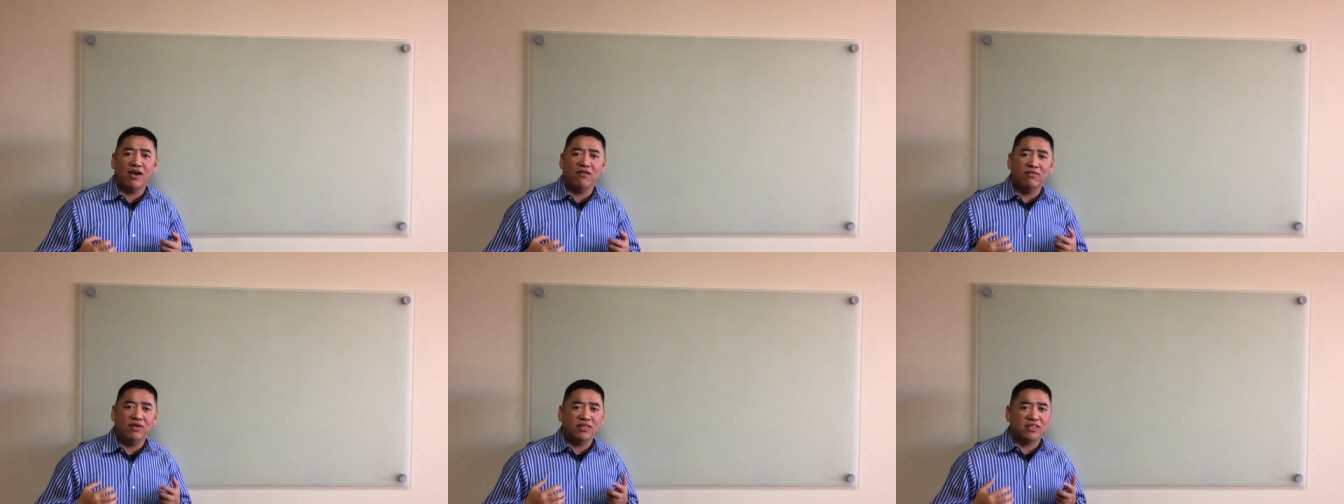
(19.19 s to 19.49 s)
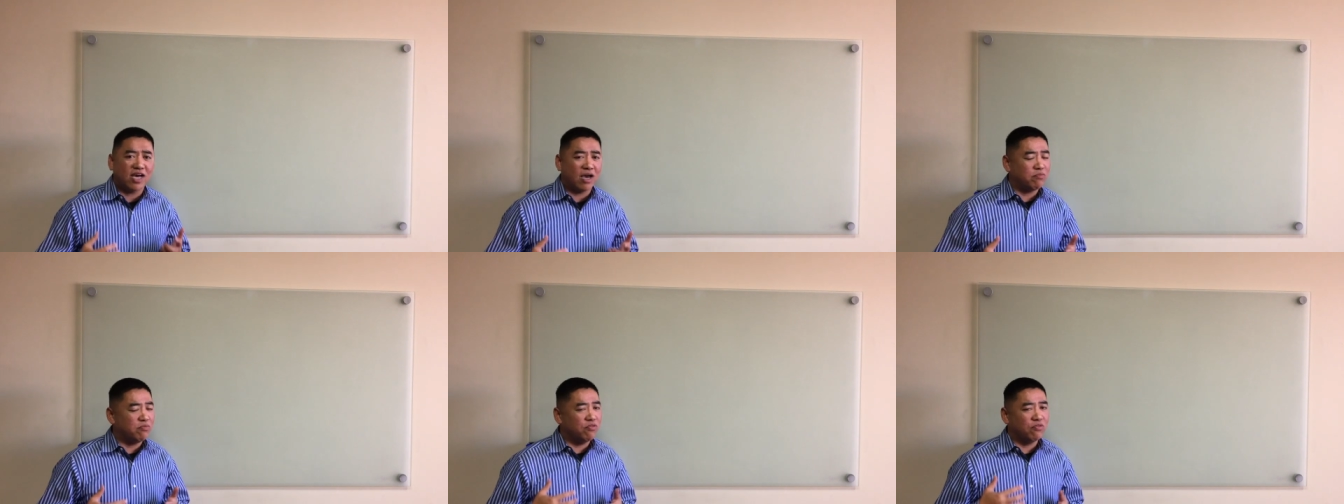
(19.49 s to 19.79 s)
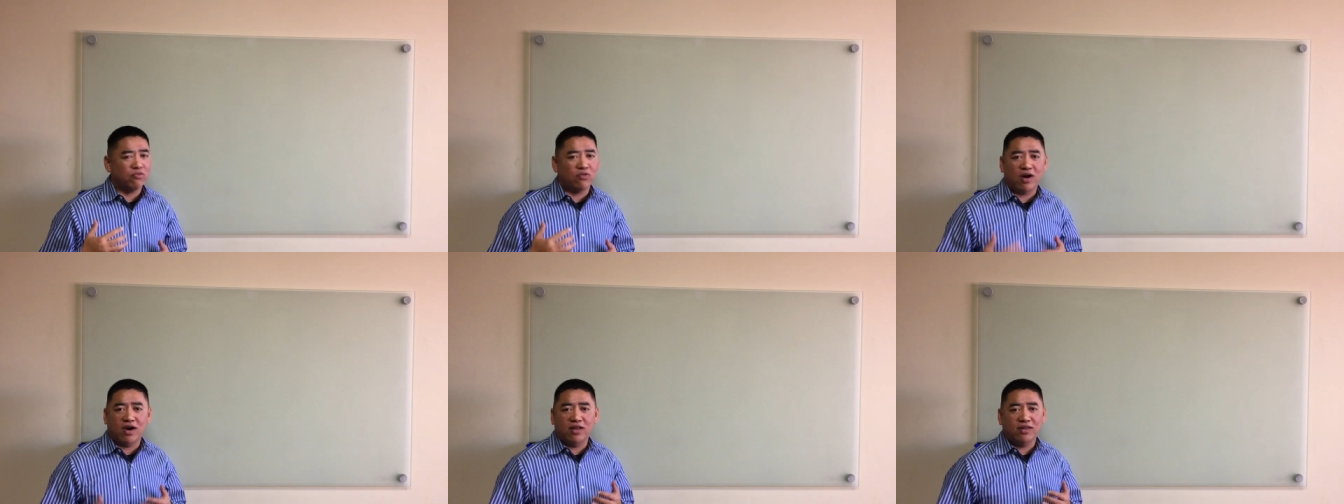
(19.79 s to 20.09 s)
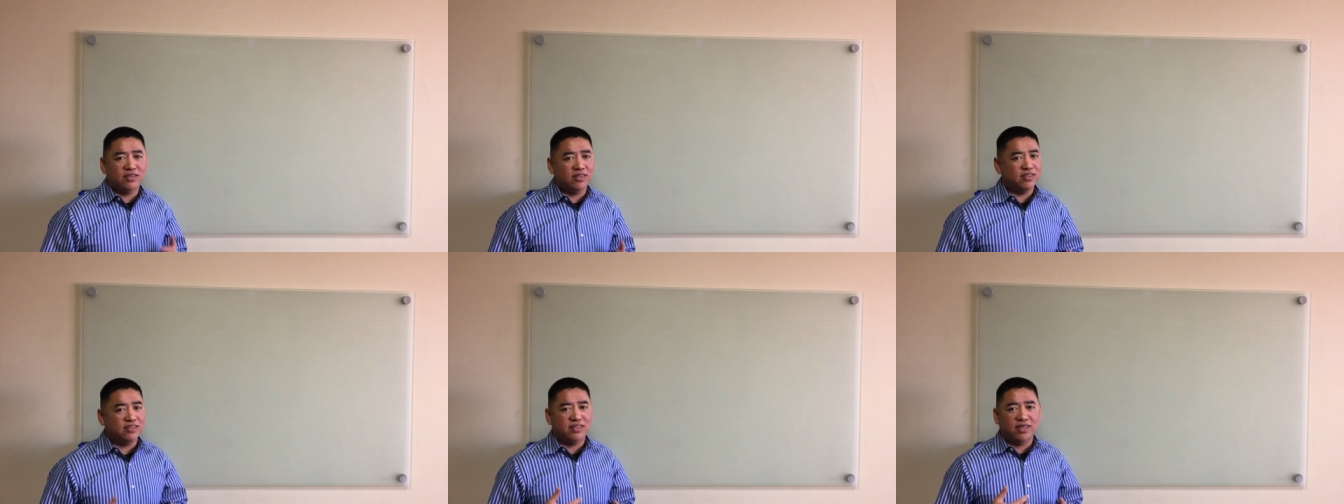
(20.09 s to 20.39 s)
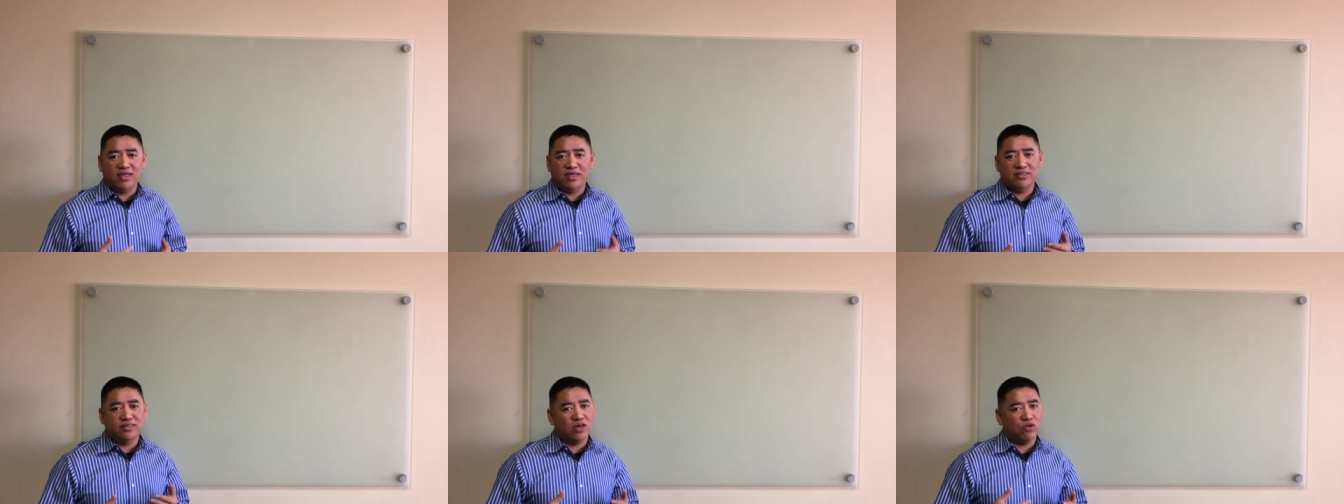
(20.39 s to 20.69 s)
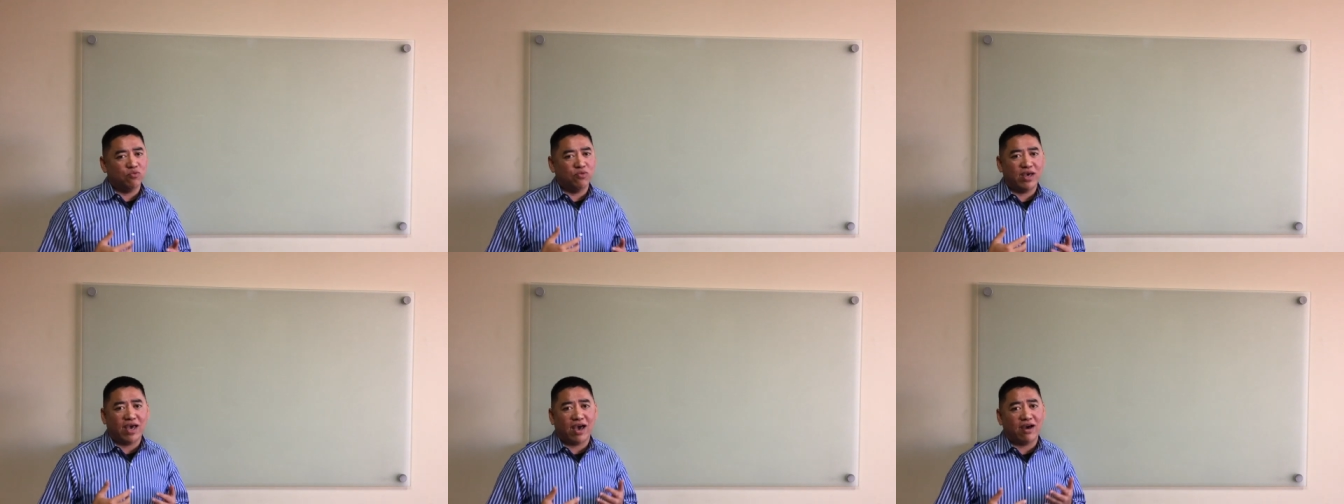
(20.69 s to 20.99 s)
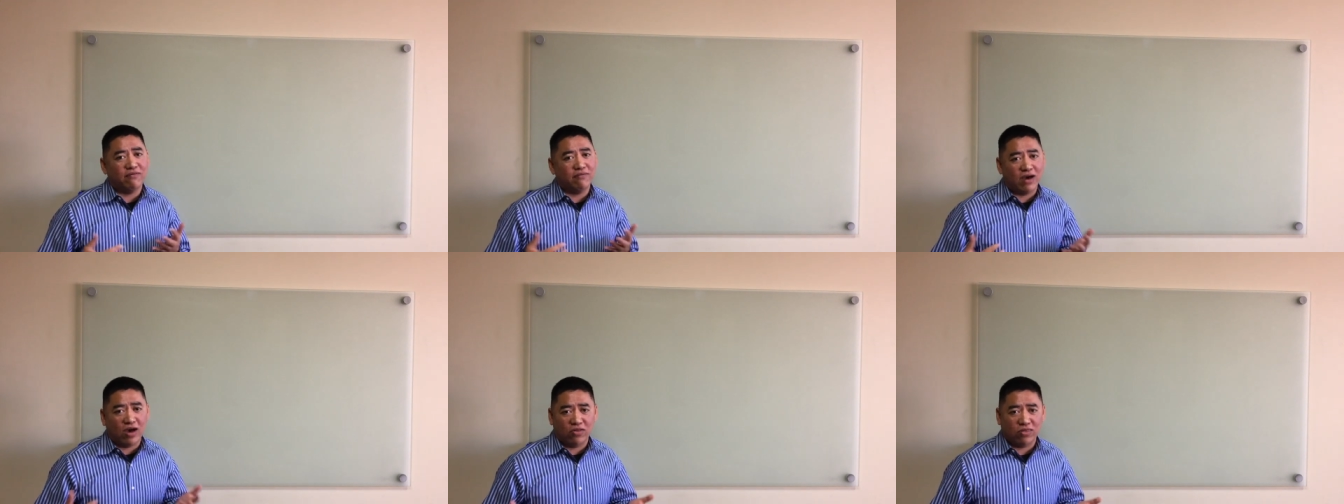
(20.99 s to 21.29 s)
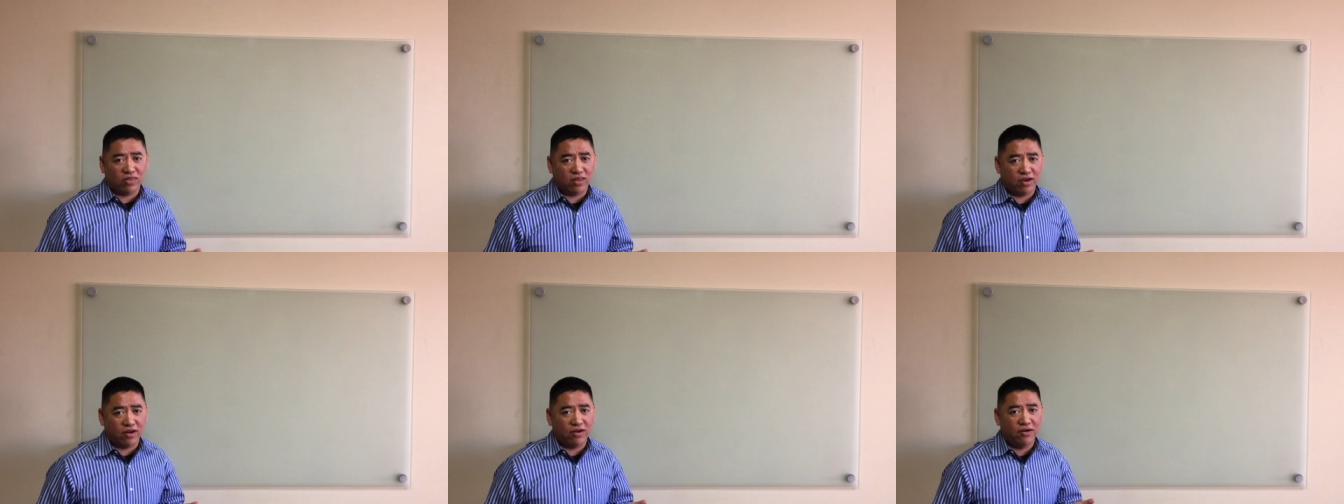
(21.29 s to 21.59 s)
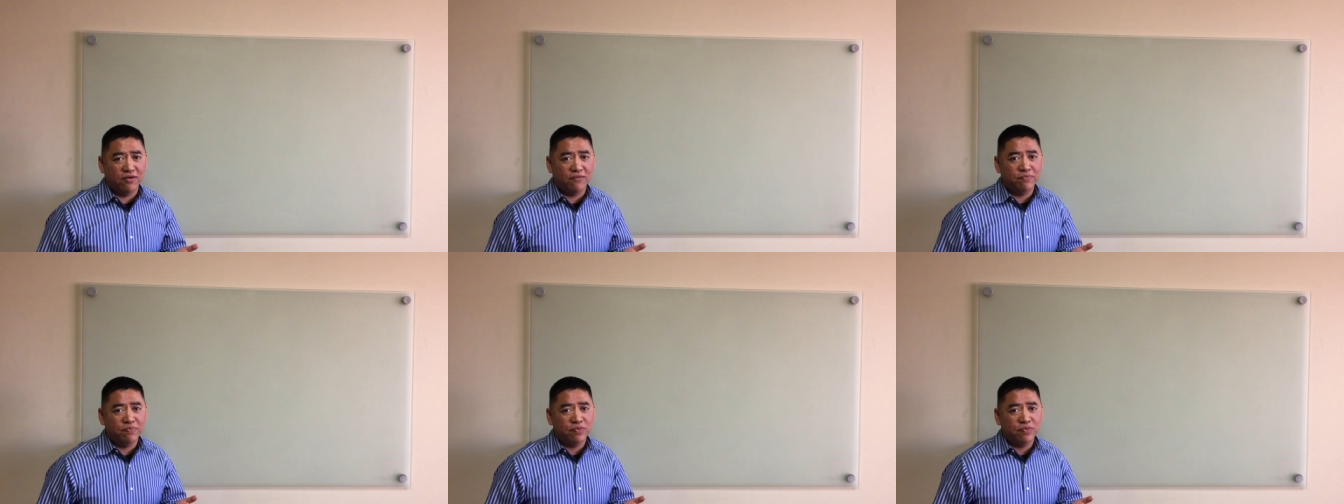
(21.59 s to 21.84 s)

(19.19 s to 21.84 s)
every type of chronic disease that we have out there.